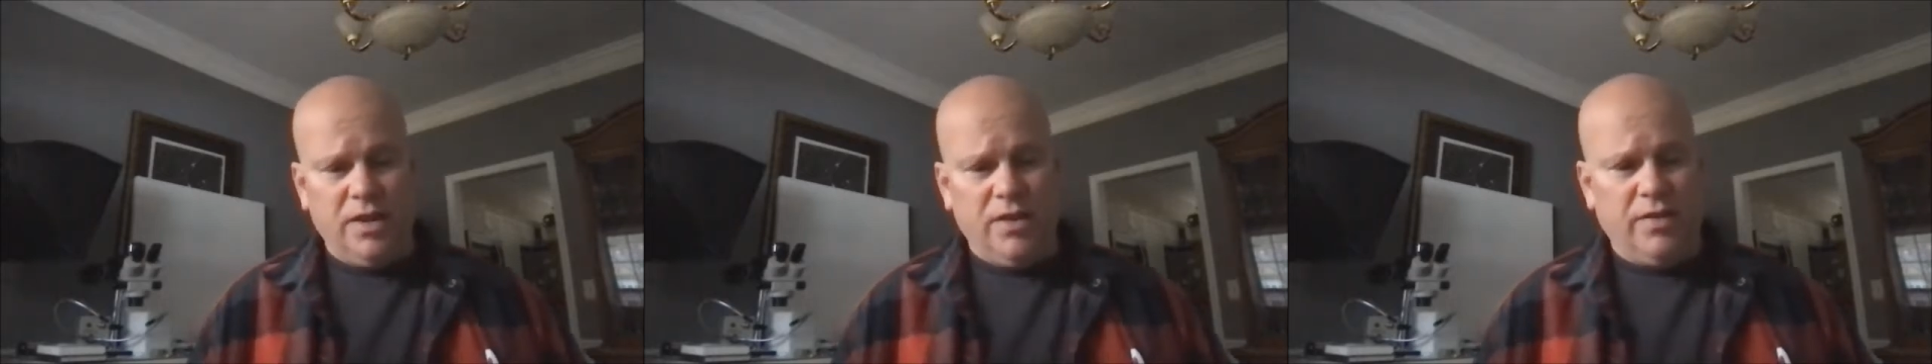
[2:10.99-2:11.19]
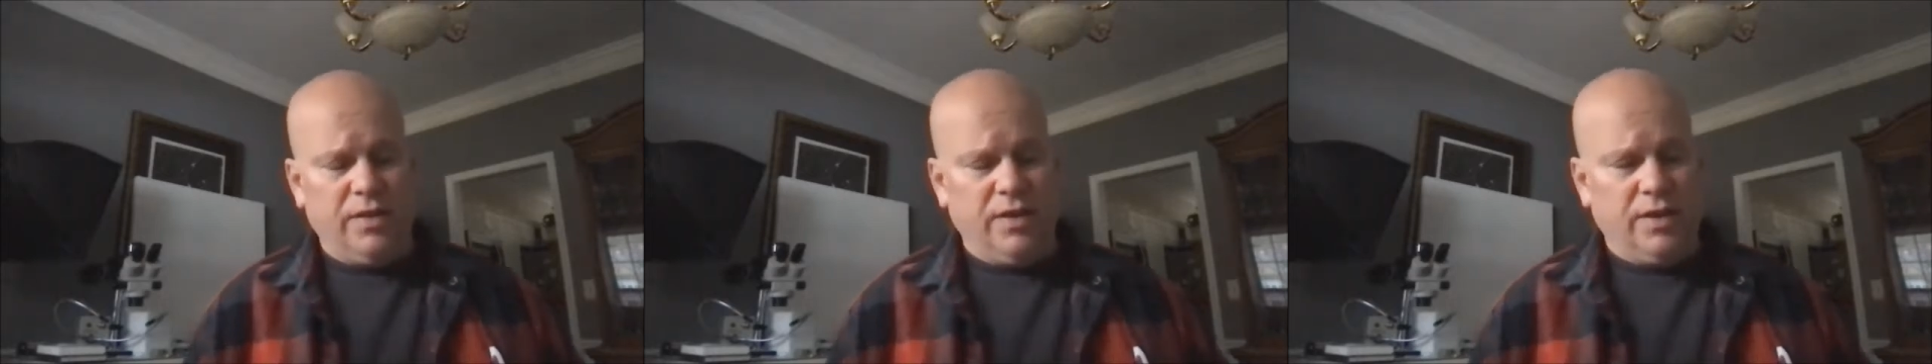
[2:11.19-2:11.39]

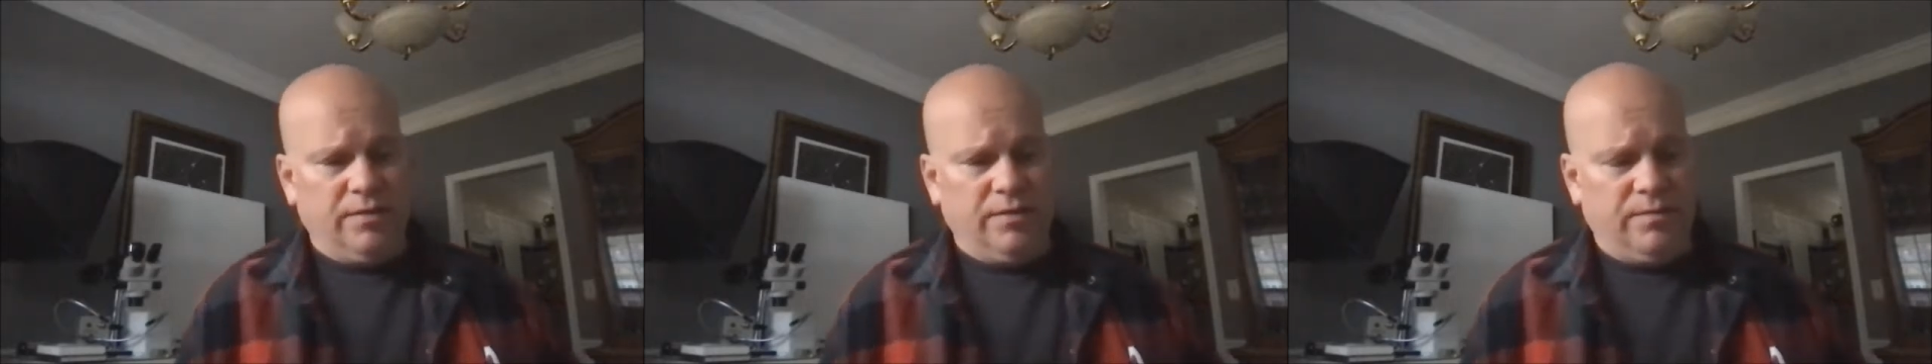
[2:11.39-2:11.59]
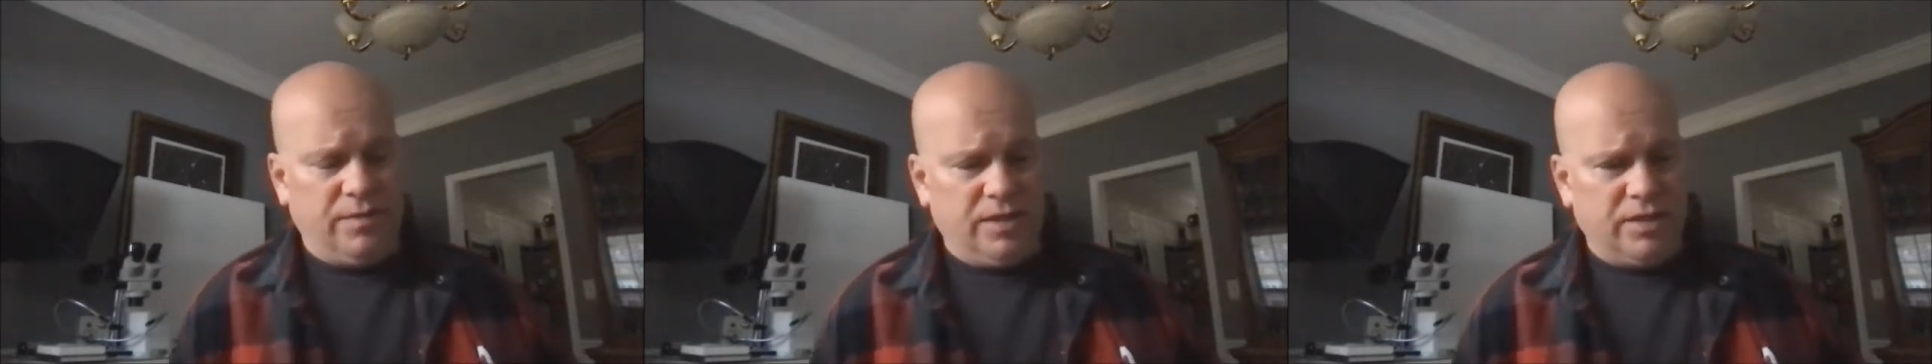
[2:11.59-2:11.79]
The
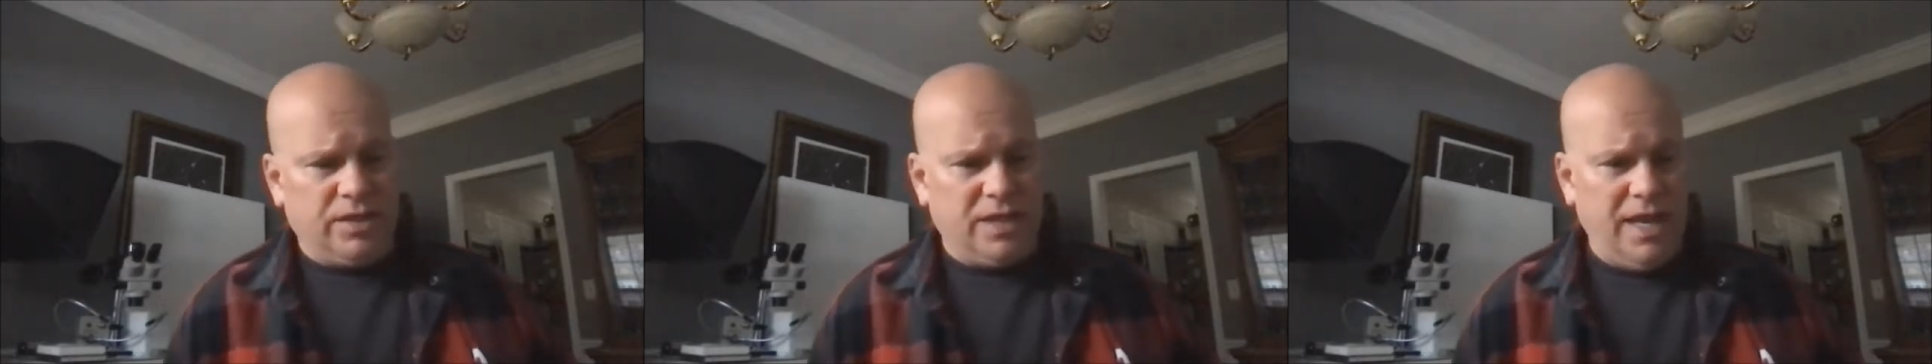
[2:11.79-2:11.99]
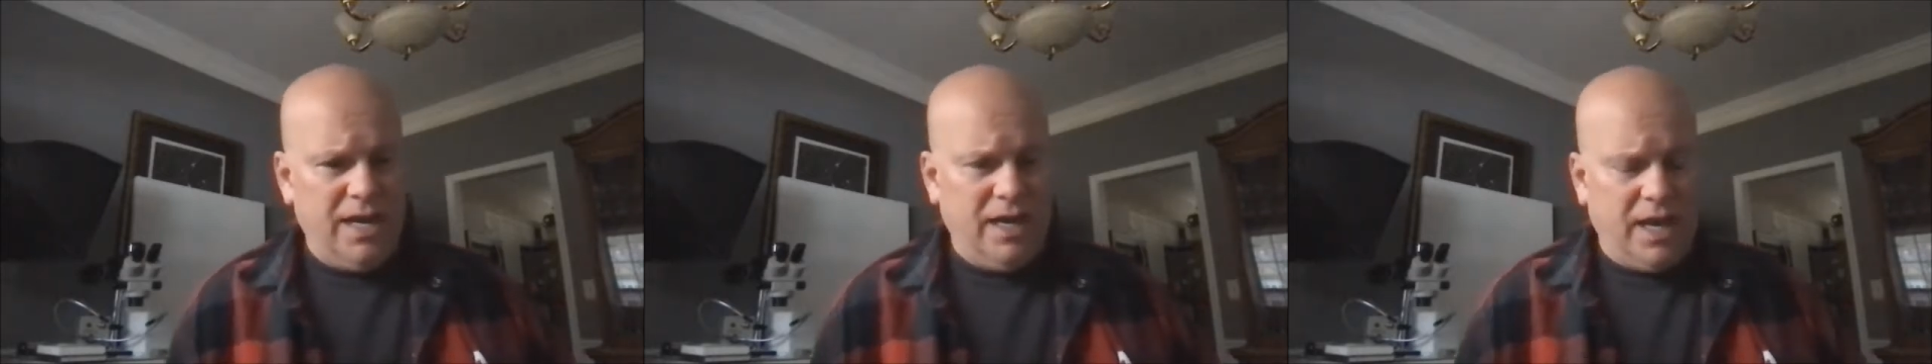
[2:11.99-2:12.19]

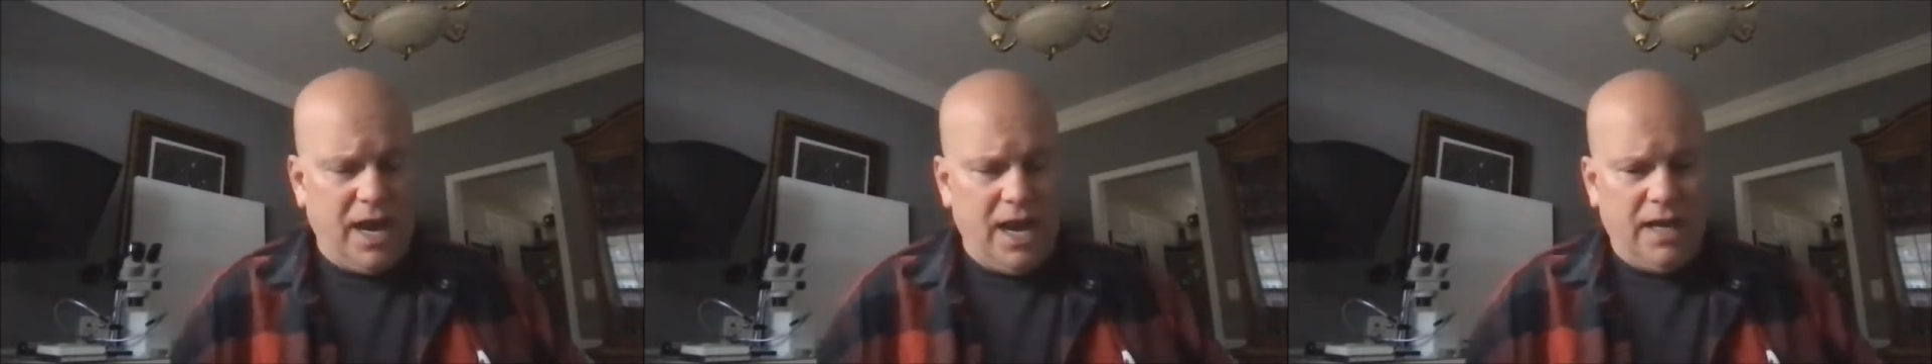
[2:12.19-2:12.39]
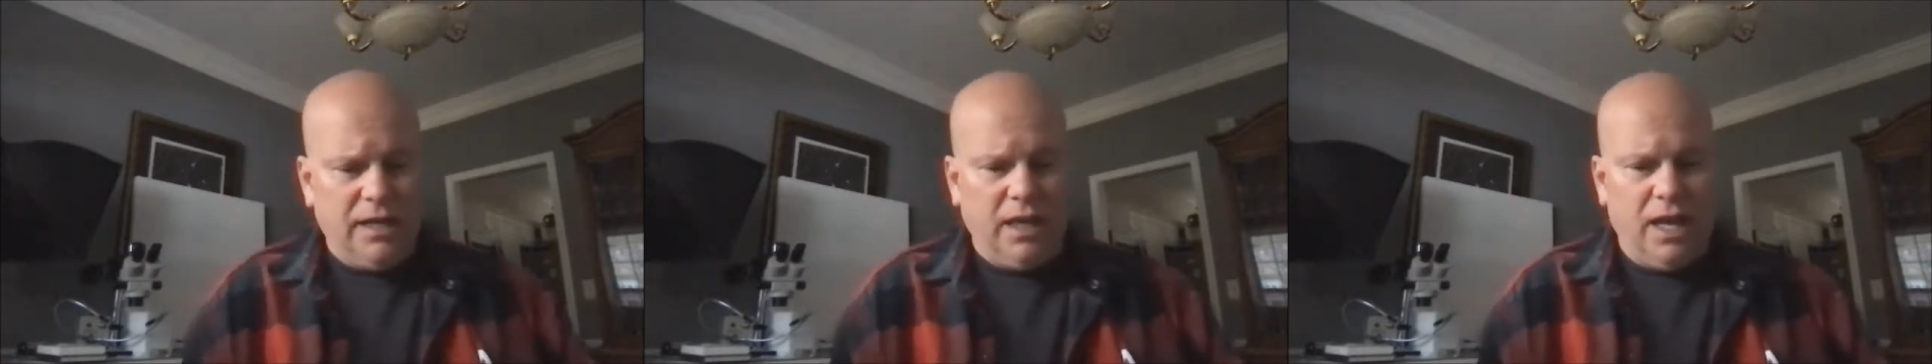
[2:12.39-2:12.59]
state
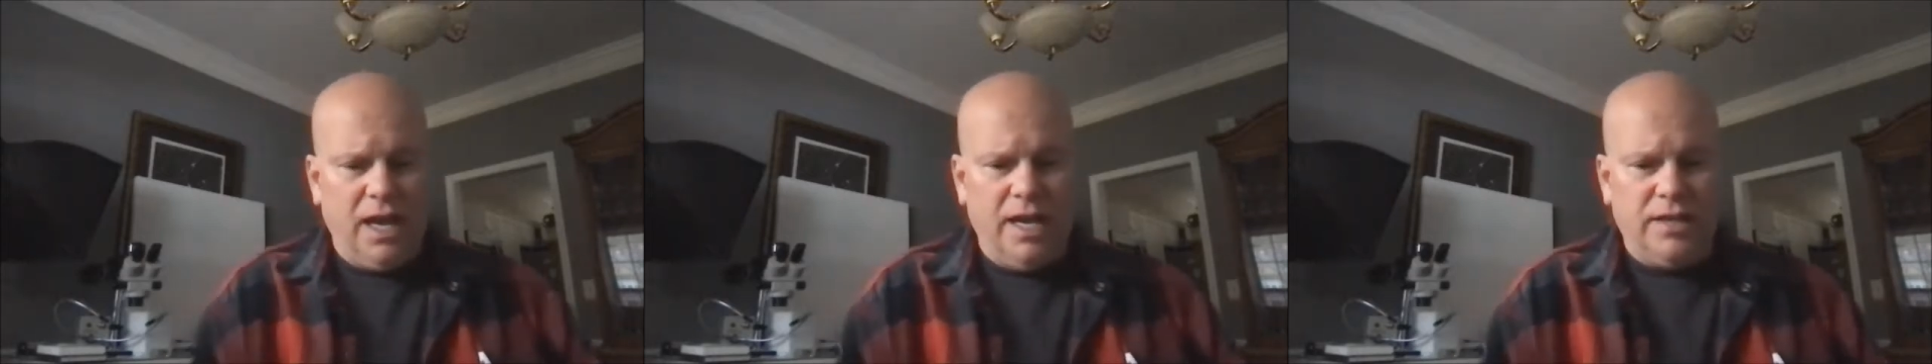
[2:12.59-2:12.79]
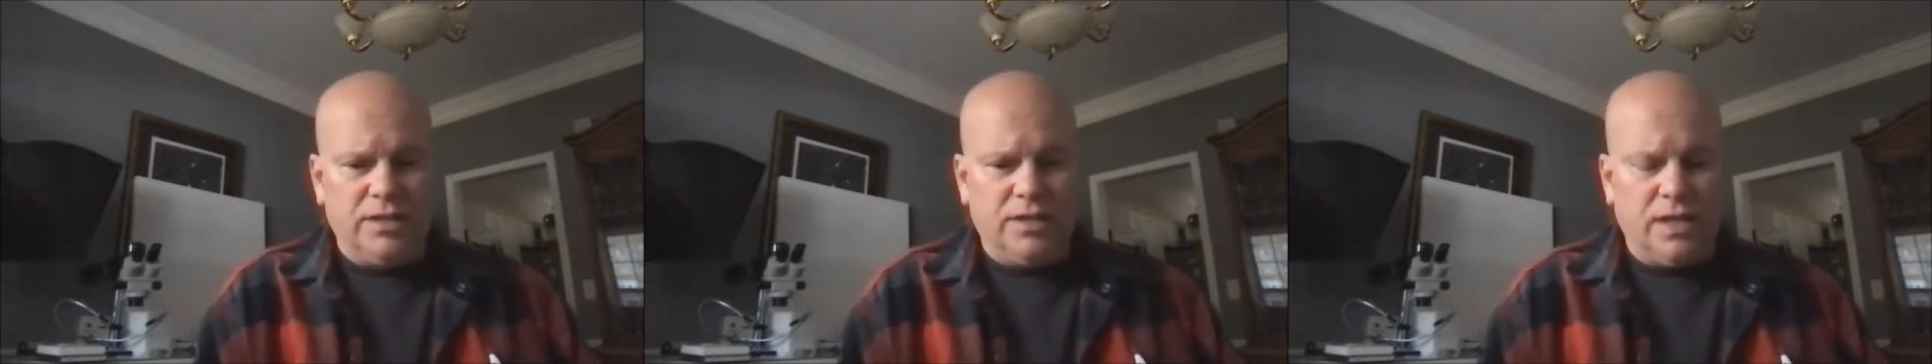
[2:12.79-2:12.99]

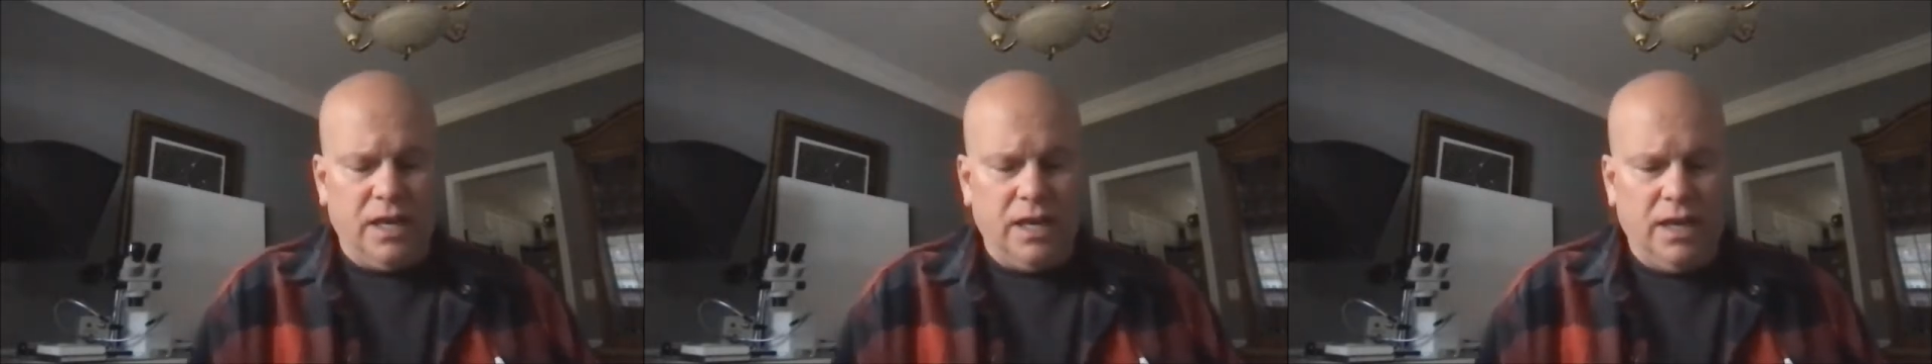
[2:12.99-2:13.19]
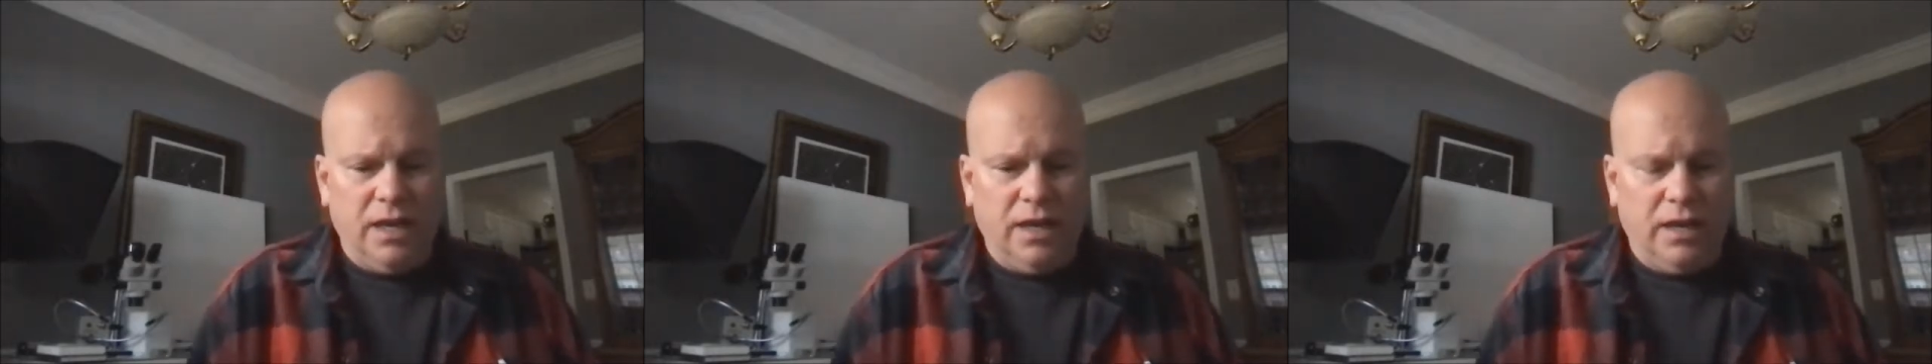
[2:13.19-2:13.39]
guidelines
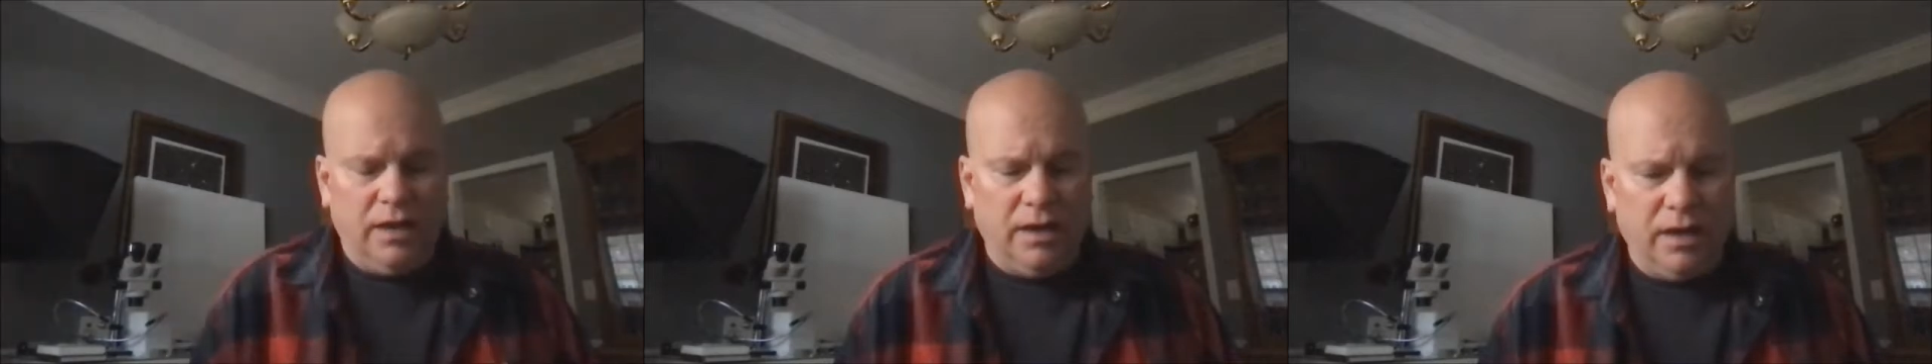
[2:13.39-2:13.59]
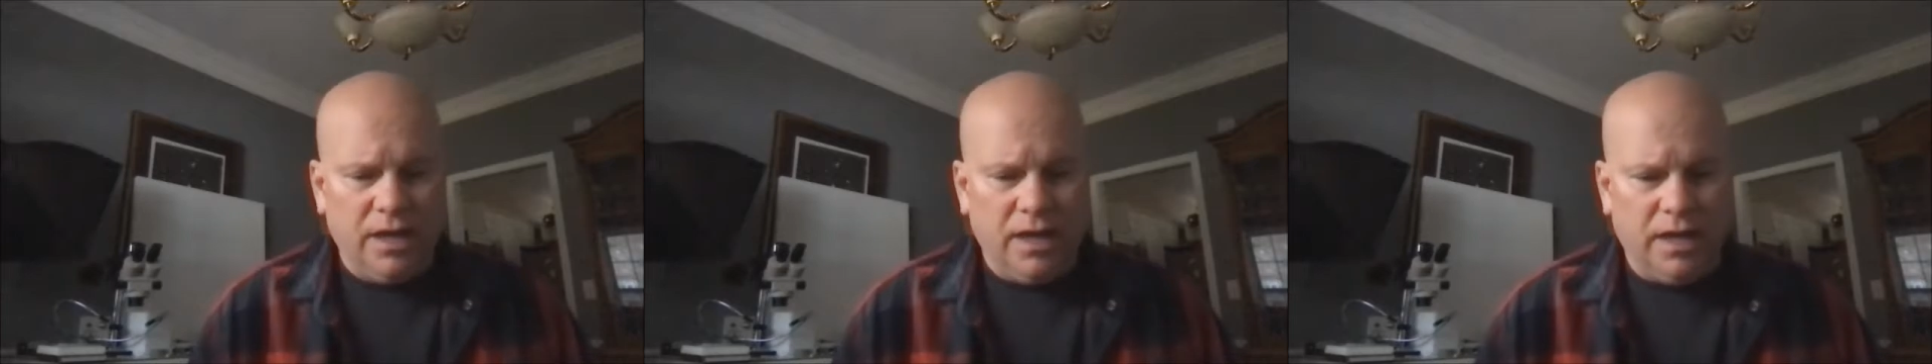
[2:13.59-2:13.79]
can,